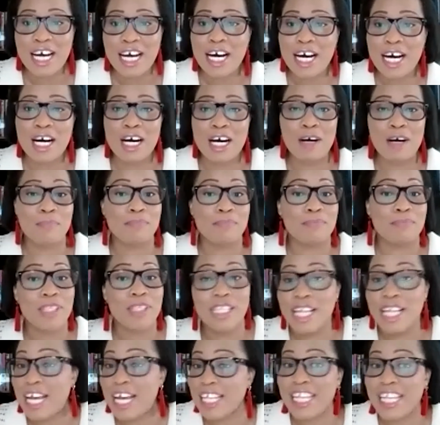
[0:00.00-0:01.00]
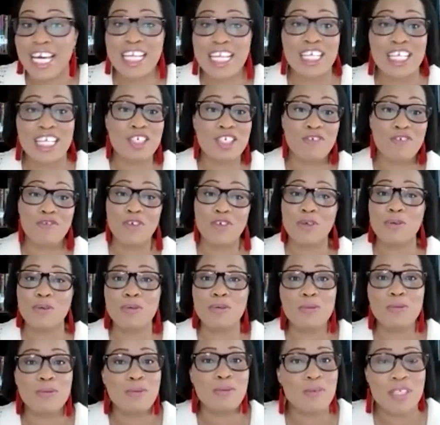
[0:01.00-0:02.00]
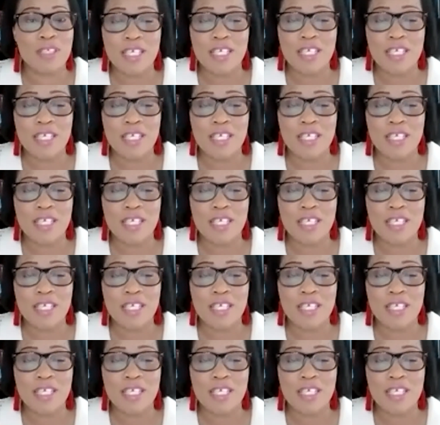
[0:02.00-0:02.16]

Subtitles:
land that interview,